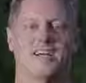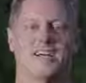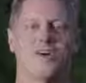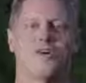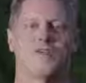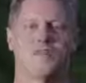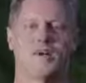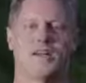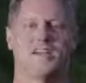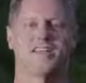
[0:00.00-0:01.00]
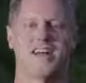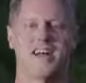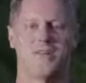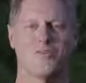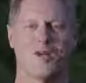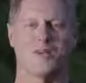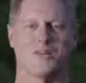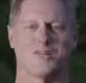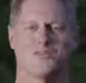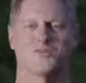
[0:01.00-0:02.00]
Hello everybody and
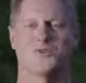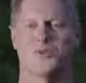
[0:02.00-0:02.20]
welcome to